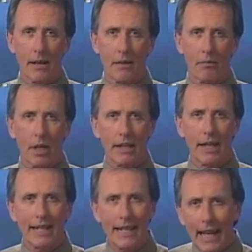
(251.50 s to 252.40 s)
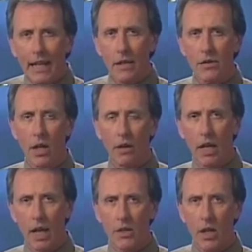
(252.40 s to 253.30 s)
but a negative
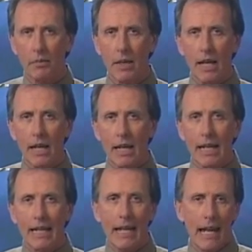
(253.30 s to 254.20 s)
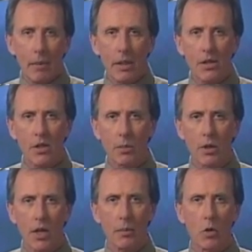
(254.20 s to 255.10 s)
self-concept inhibits the
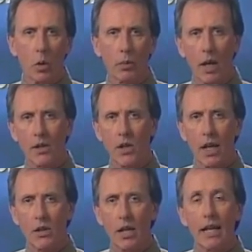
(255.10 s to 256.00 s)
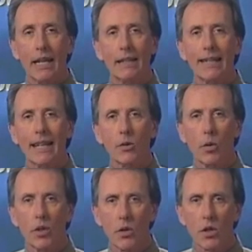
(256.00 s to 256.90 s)
perceptual process. It
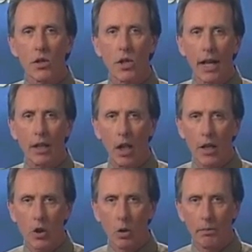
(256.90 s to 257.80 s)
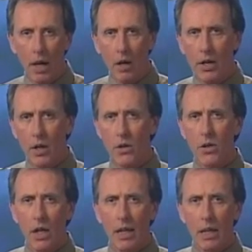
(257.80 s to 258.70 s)
introduces psychological
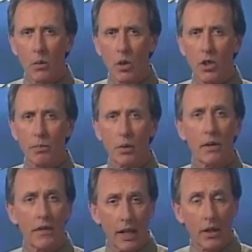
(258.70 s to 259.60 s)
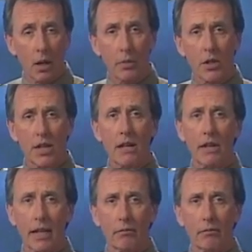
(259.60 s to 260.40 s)
barriers which prevent our perceiving.